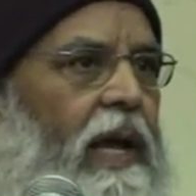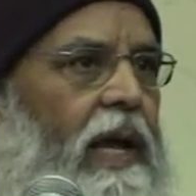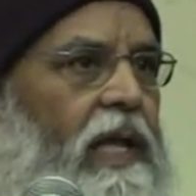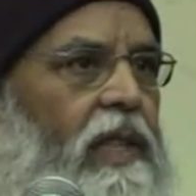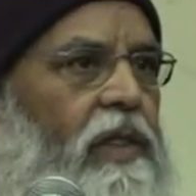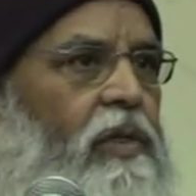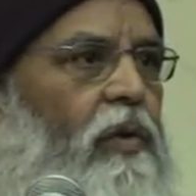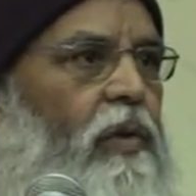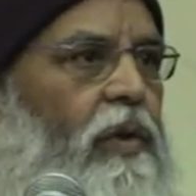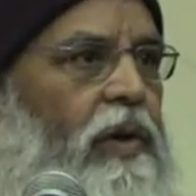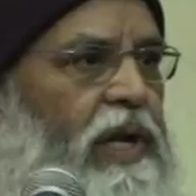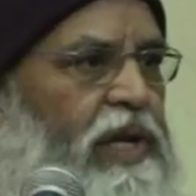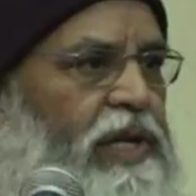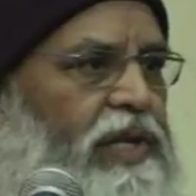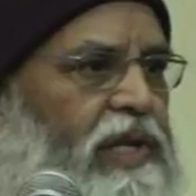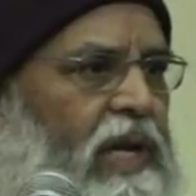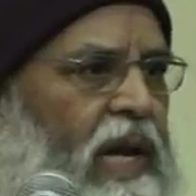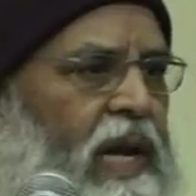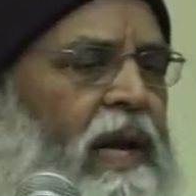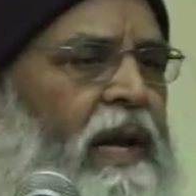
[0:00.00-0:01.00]
Hindu,
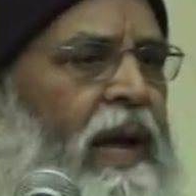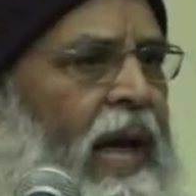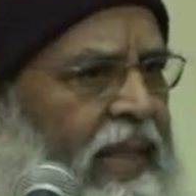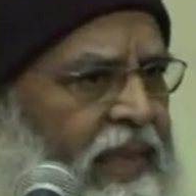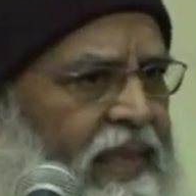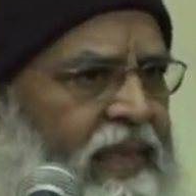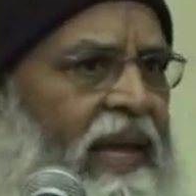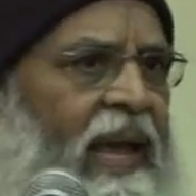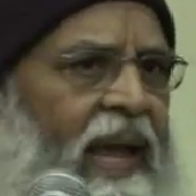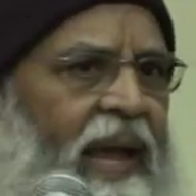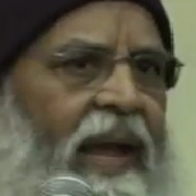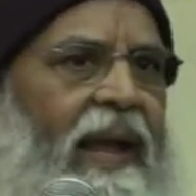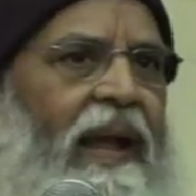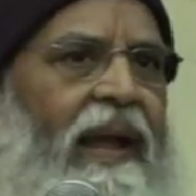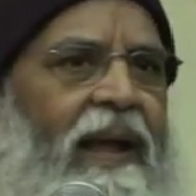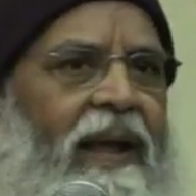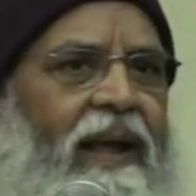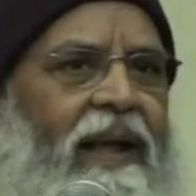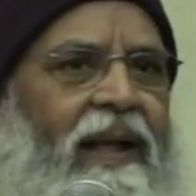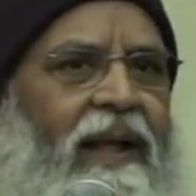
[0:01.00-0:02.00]
Christian,
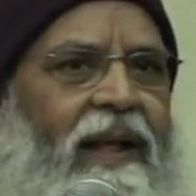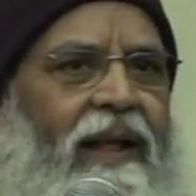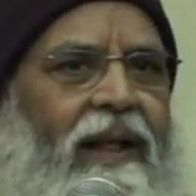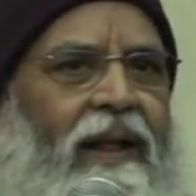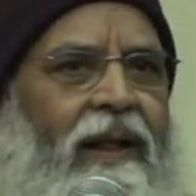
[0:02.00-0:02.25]
nothing.